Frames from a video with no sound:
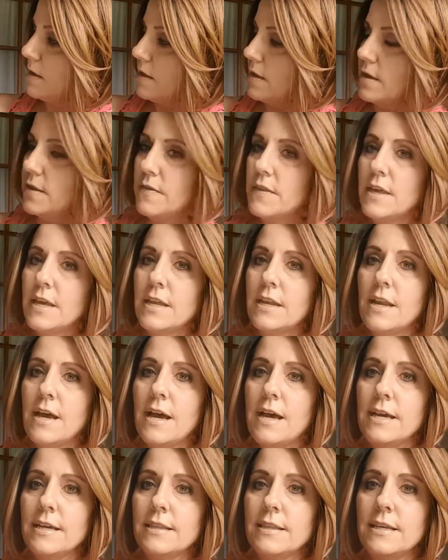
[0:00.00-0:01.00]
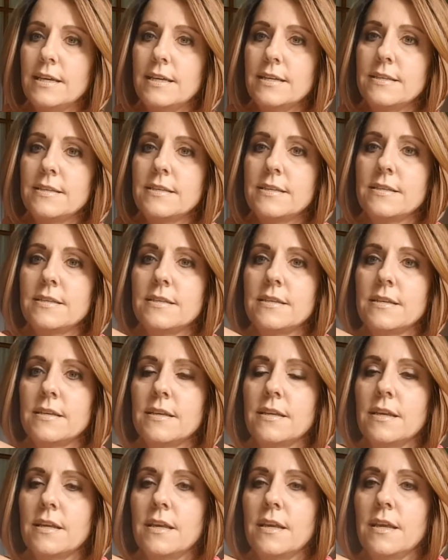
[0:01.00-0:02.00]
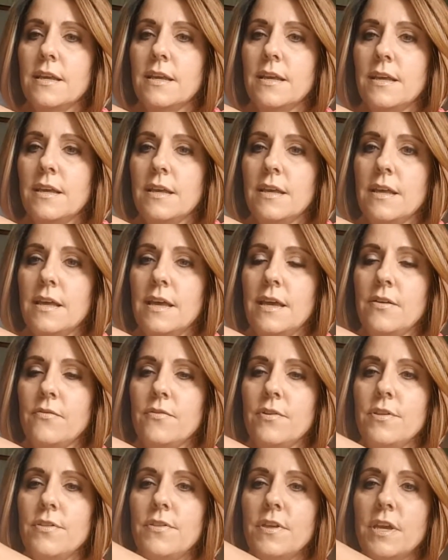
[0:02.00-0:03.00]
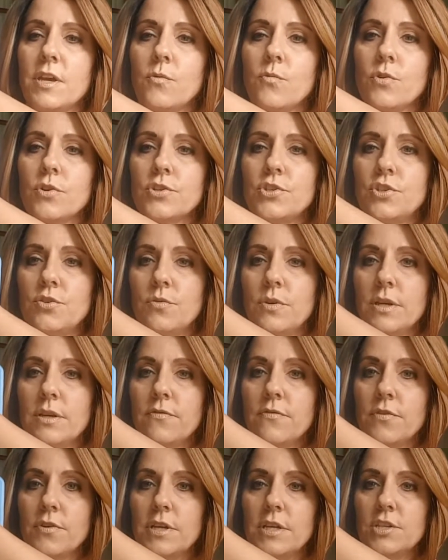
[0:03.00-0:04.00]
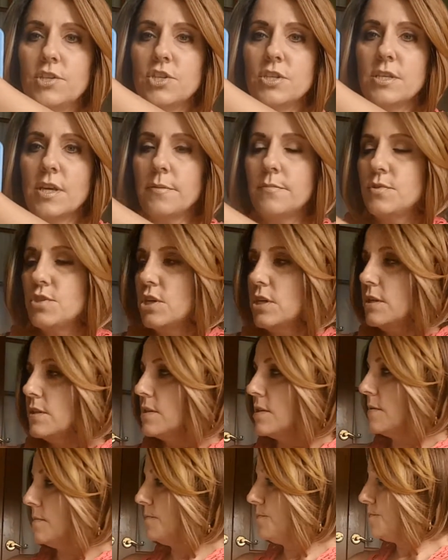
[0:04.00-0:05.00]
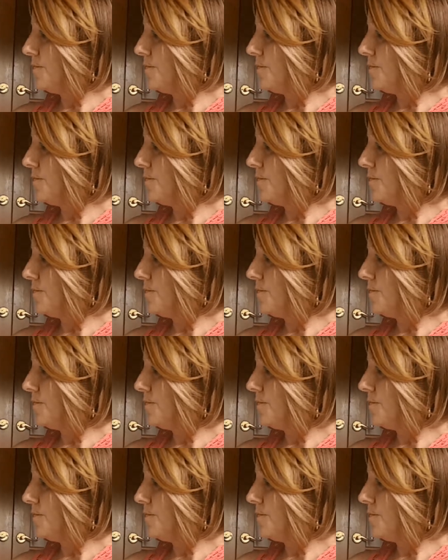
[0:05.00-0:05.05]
And then I list everything we're doing for each subject.